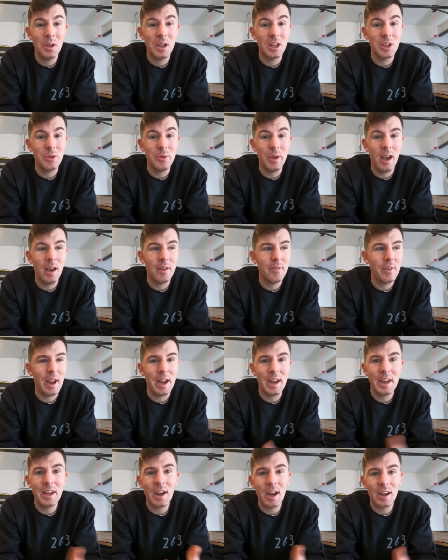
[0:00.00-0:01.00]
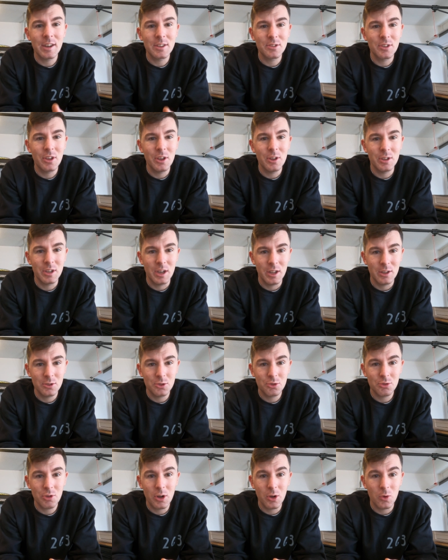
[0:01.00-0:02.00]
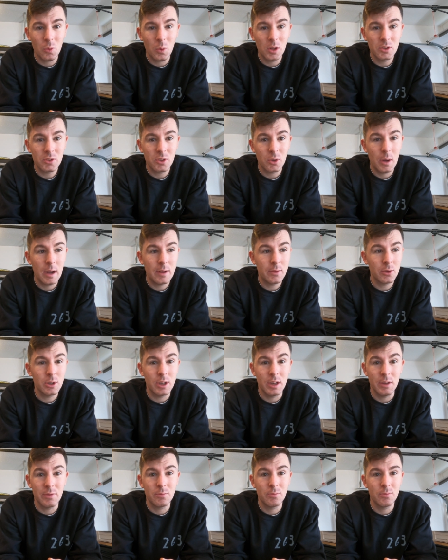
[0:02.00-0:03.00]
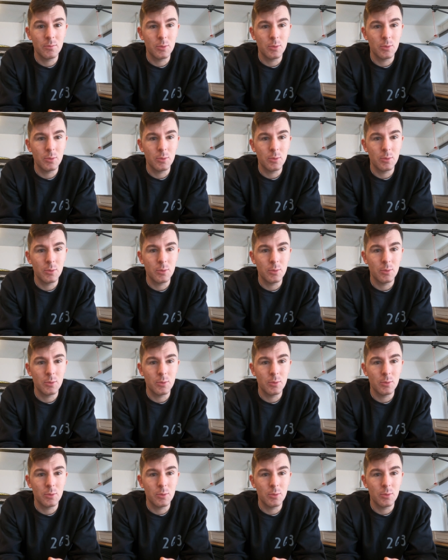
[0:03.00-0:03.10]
and you have any kind of skill in Illustrator whatsoever,